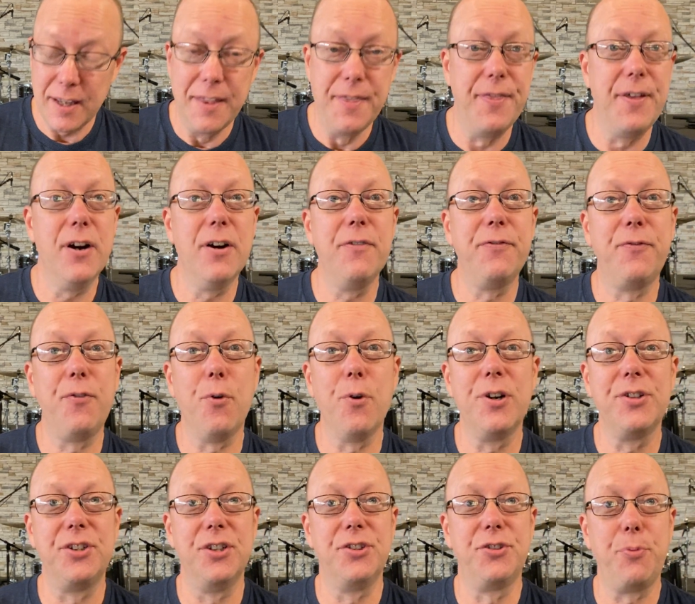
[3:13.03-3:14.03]

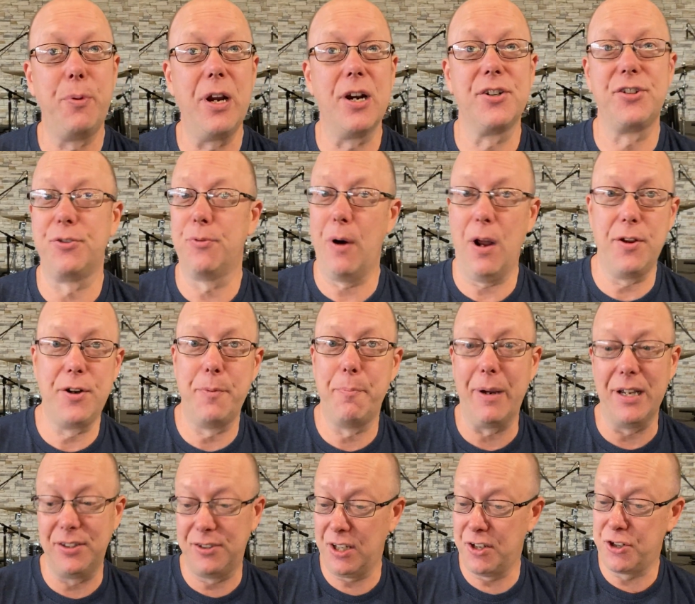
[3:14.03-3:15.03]
Therefore, since we are surrounded
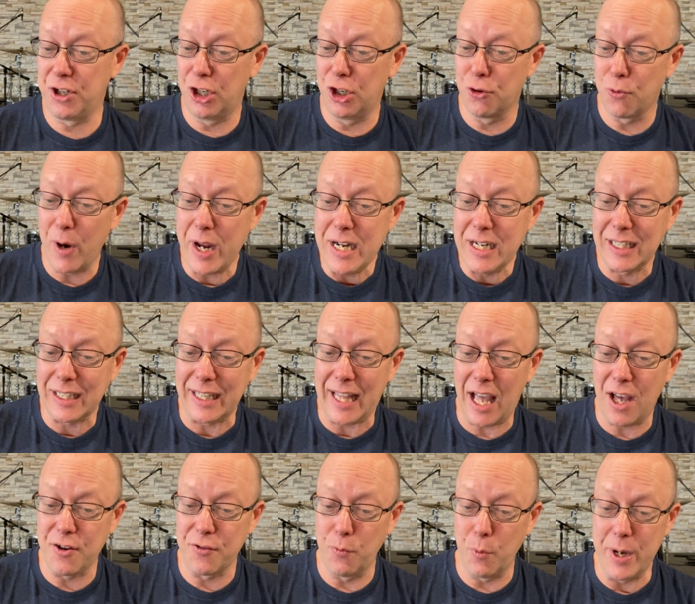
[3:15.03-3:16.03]
by such a great
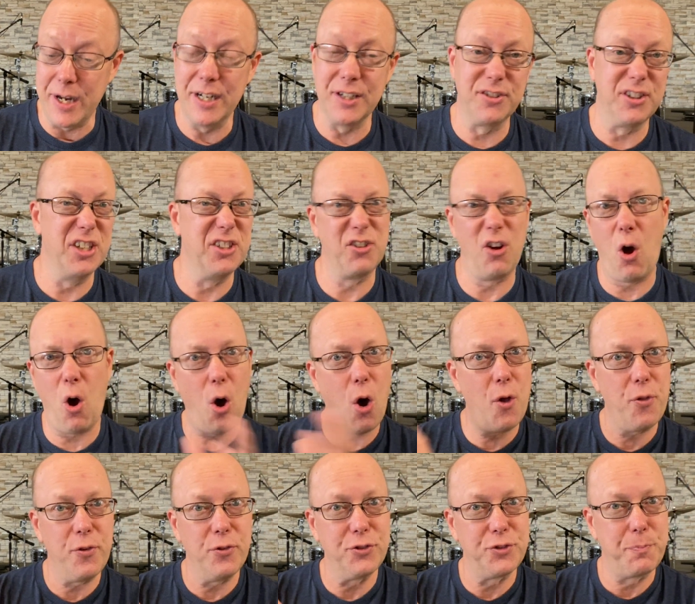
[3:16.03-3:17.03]
cloud of witnesses,
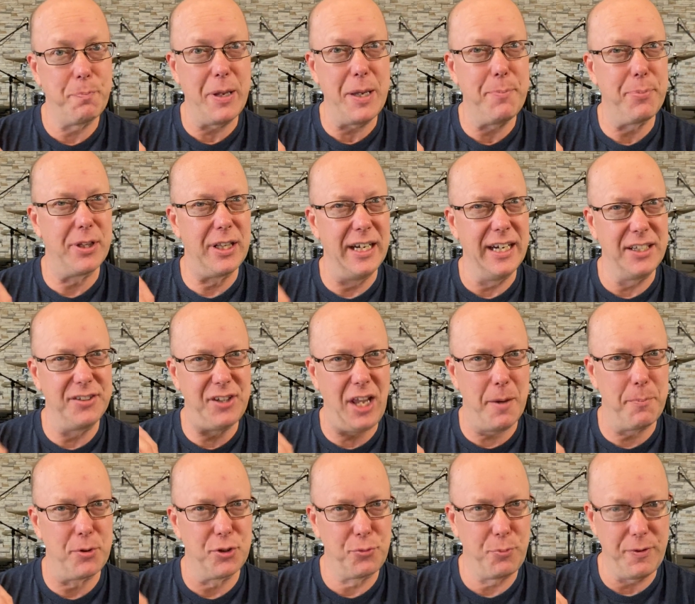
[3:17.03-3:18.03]
all those people and
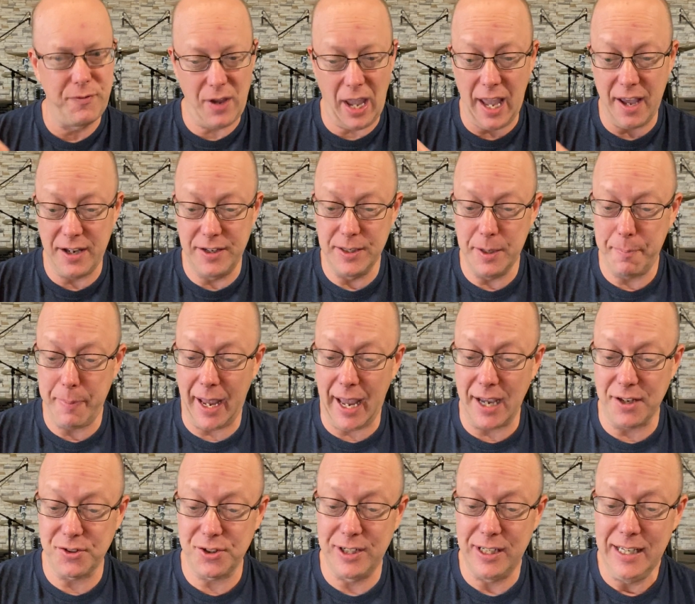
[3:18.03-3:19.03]
examples we've had in the
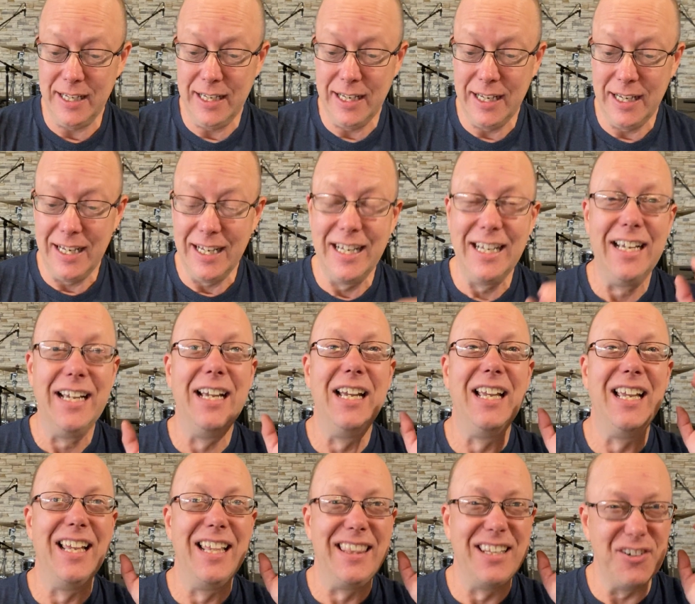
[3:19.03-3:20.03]
past,
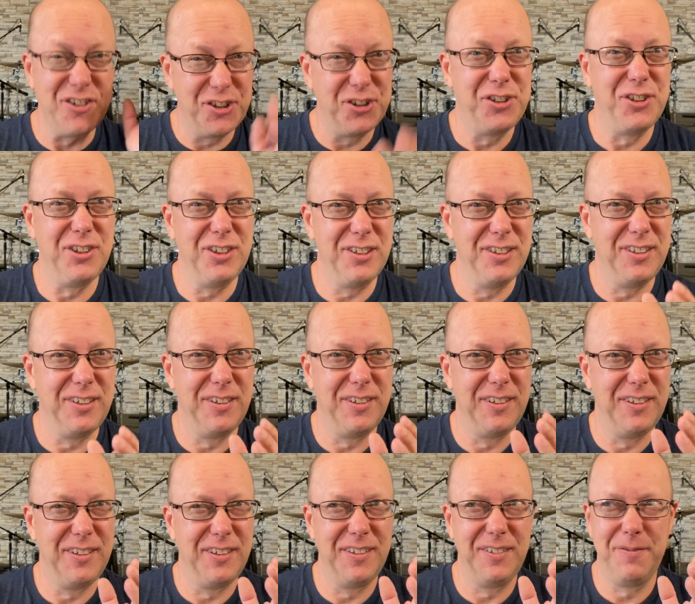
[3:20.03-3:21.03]
there's
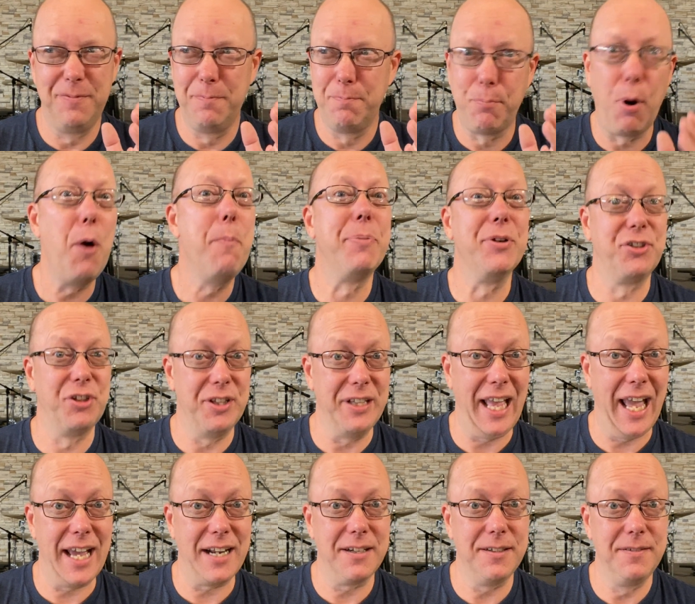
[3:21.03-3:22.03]
purpose in
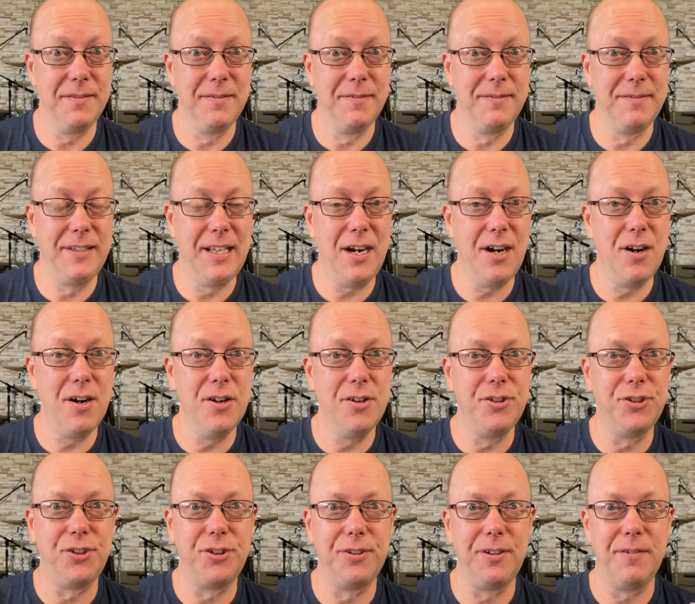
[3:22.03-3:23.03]
that.
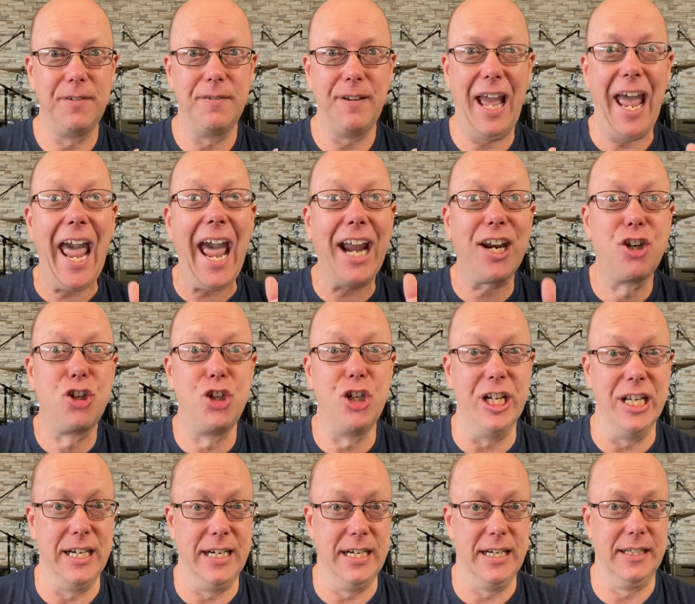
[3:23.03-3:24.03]
There's
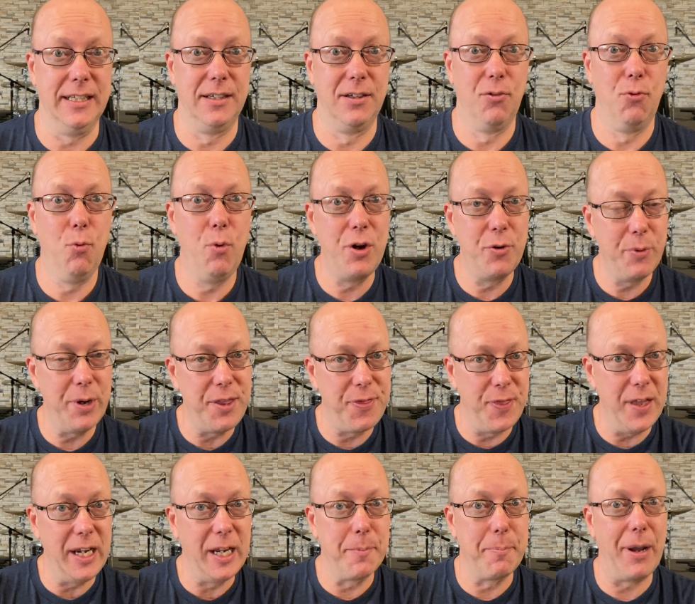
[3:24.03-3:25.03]
action when we
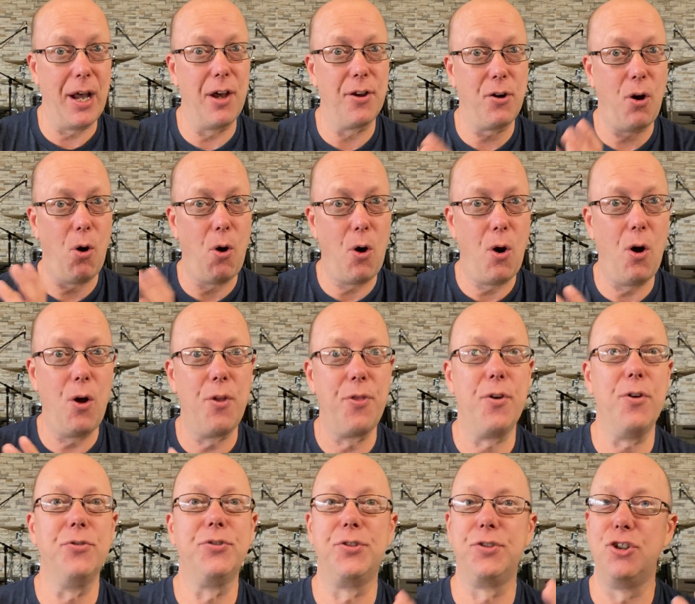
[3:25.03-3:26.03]
think about all
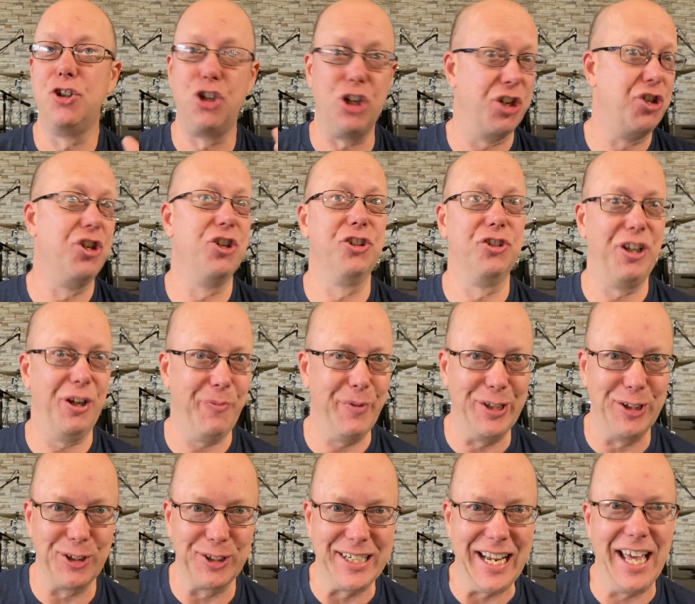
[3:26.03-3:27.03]
those judges that
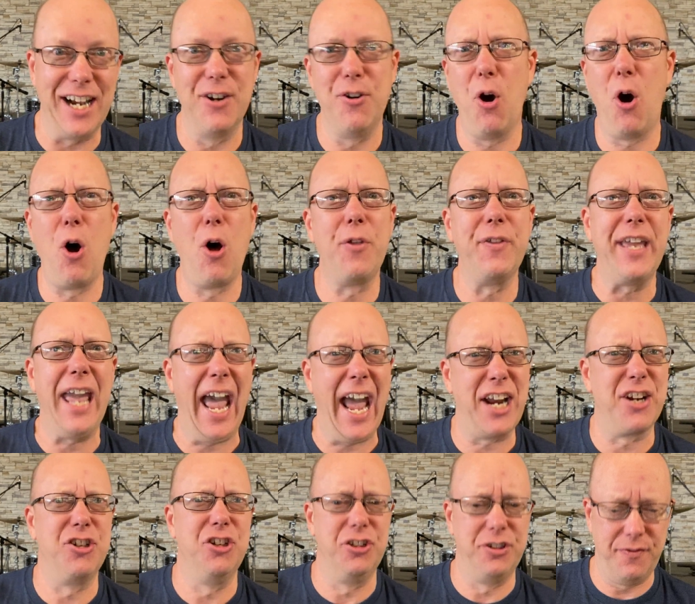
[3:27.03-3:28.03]
we looked at and all the
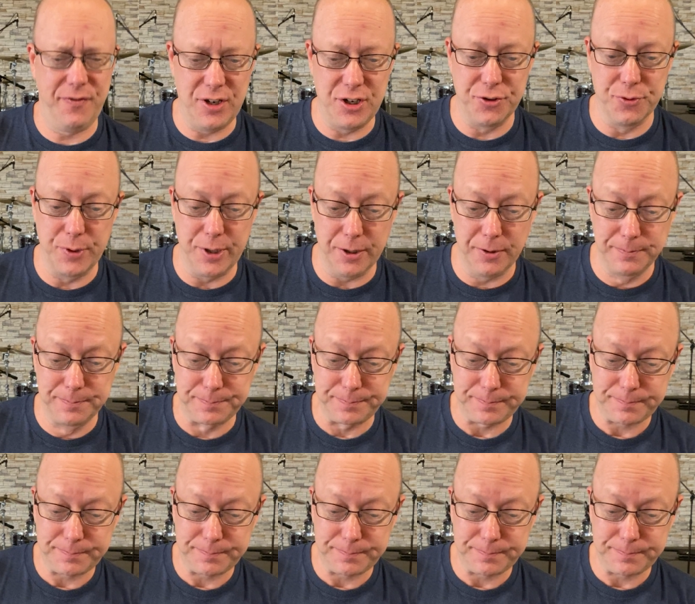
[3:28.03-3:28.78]
actions of Israel.